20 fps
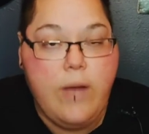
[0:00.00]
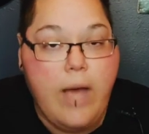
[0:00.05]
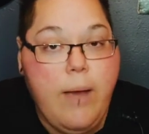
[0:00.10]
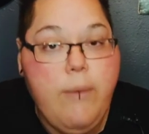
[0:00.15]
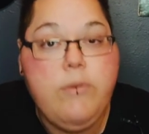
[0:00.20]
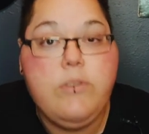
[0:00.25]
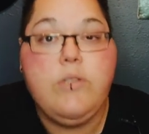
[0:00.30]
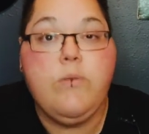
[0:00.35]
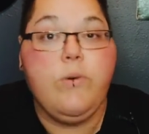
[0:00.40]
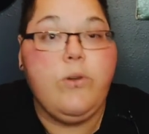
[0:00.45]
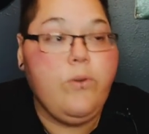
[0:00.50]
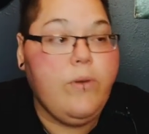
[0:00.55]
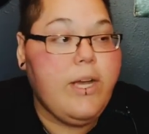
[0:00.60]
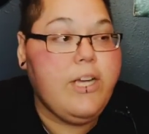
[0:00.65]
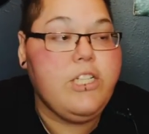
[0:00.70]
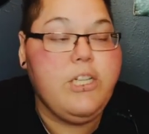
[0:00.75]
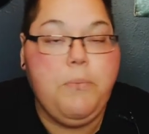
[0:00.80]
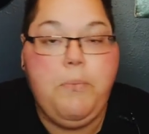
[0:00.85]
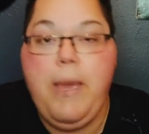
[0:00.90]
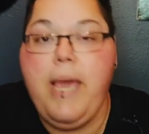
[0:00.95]
I was the one who
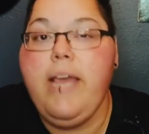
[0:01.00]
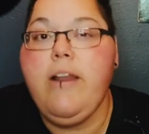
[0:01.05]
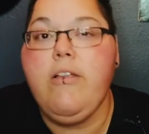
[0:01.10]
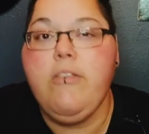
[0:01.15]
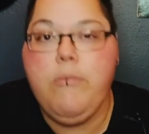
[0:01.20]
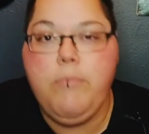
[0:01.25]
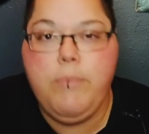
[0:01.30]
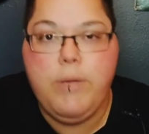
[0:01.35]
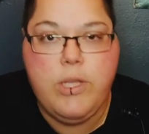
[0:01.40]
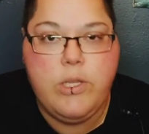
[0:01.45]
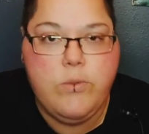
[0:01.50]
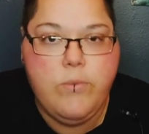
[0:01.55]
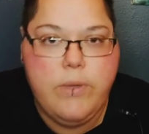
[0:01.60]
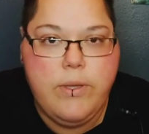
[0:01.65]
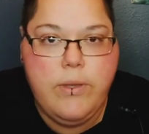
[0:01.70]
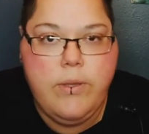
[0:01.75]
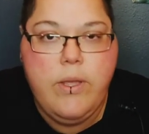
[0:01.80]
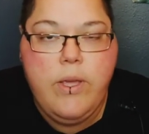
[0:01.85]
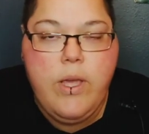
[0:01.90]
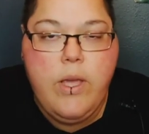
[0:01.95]
actually paid all the bills
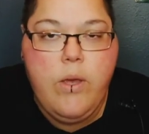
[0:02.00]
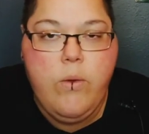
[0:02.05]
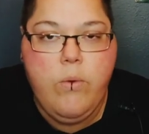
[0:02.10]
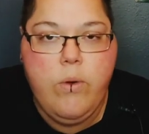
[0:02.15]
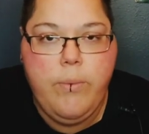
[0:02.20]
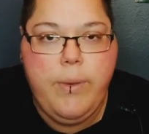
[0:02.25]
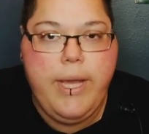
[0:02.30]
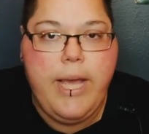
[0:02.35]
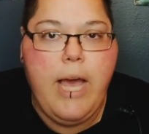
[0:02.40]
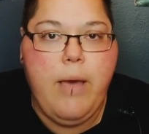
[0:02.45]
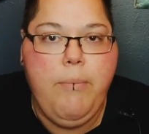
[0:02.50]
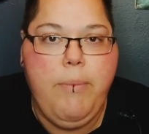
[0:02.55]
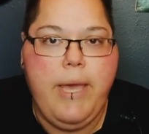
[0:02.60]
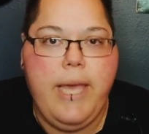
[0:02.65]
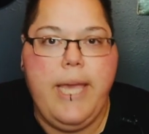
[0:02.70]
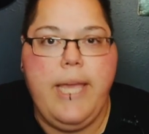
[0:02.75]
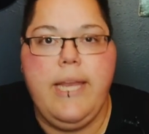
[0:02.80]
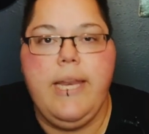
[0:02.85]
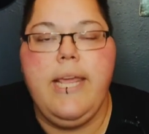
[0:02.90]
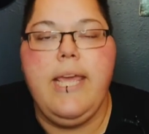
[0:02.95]
when we got
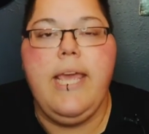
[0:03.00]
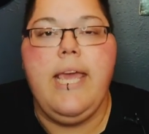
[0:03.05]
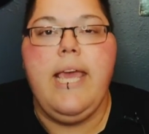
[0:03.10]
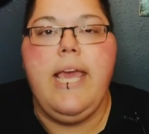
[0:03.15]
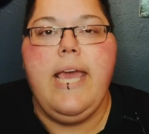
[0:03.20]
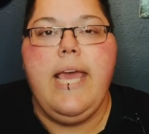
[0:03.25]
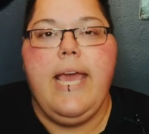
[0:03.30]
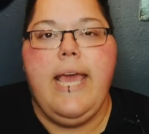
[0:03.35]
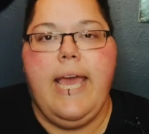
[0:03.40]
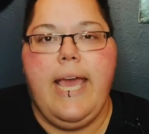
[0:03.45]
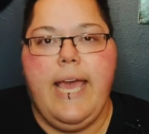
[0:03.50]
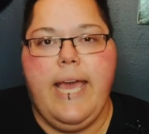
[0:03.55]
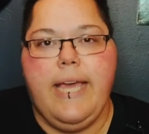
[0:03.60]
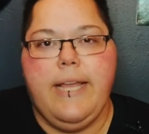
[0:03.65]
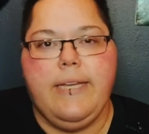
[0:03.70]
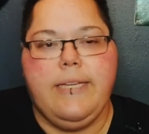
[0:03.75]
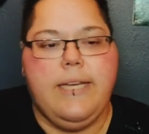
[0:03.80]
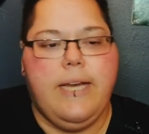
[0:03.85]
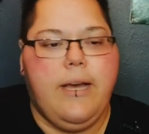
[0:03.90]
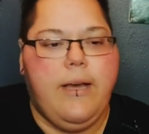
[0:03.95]
paid,
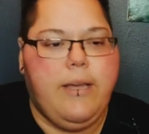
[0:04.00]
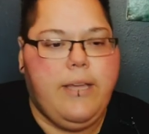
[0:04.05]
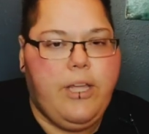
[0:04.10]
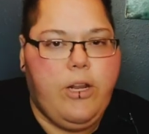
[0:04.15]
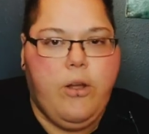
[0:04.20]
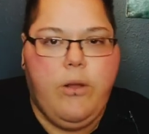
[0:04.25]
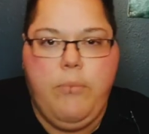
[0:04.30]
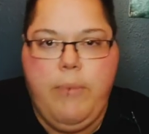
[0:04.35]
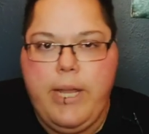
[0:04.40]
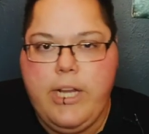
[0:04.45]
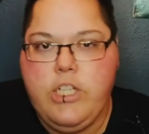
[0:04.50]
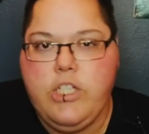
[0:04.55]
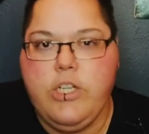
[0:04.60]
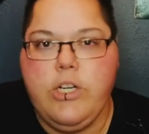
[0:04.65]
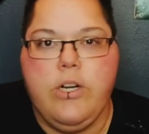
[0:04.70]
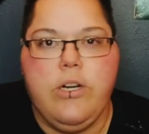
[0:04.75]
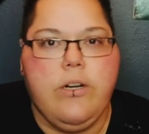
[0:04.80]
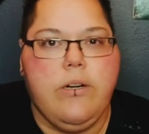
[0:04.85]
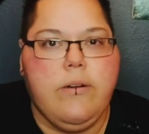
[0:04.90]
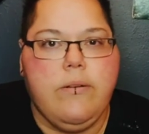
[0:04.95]
and and made
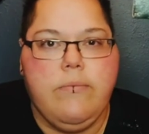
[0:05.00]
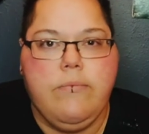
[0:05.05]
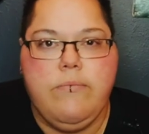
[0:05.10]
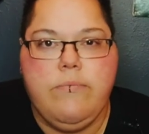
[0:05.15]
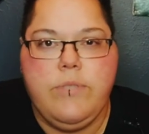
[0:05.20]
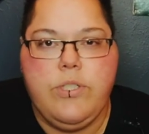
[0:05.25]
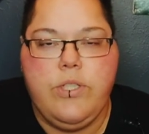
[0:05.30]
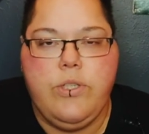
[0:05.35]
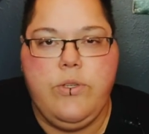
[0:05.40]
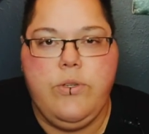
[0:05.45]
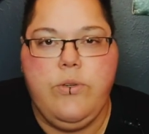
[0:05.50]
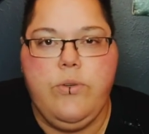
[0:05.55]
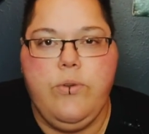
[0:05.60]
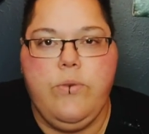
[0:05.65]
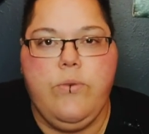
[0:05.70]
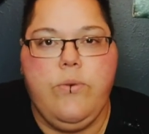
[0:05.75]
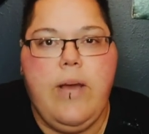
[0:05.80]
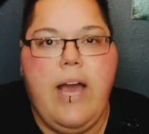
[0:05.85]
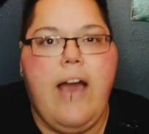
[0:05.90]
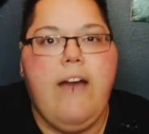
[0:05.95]
sure
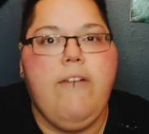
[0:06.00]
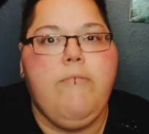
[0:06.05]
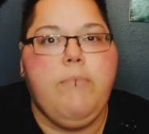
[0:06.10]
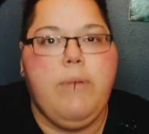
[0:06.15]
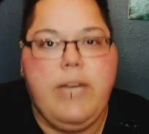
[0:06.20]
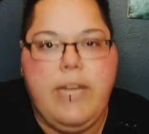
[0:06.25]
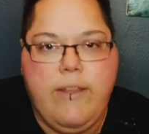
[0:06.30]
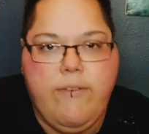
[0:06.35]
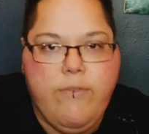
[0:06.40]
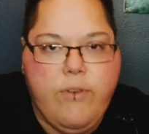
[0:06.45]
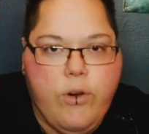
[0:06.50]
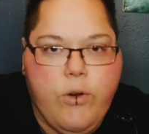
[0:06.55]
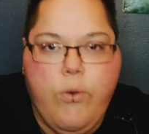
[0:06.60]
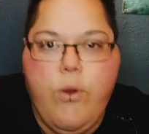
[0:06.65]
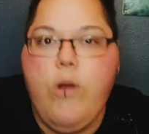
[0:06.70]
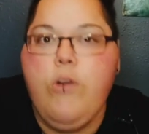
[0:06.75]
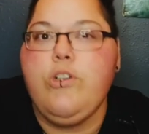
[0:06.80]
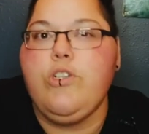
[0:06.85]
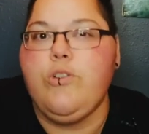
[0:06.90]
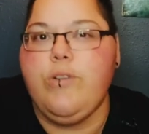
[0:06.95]
to have money for
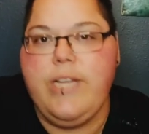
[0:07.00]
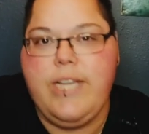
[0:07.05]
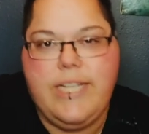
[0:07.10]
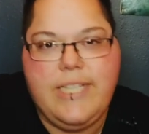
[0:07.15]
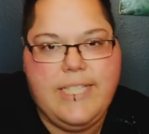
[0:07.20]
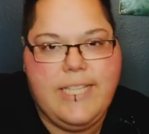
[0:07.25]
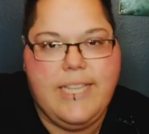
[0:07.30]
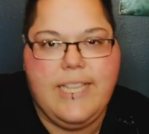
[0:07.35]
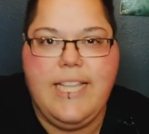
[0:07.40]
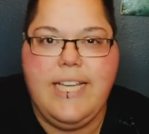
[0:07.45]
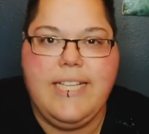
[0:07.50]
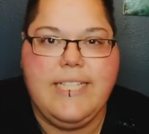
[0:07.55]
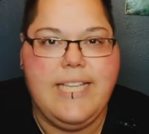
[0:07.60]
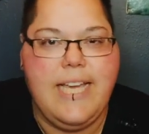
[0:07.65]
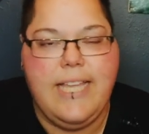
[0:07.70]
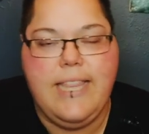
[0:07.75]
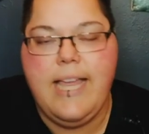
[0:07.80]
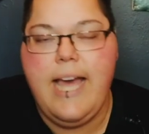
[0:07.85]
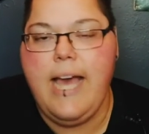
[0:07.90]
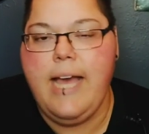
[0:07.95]
groceries and things
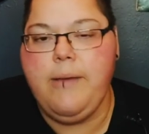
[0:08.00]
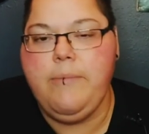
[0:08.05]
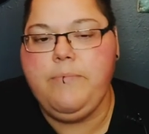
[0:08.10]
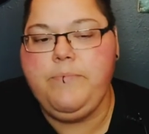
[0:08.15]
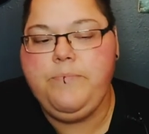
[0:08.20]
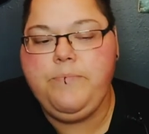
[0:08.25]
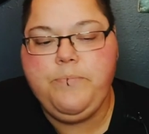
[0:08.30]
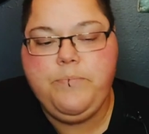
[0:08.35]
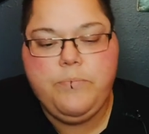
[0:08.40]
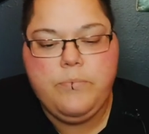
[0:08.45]
like that.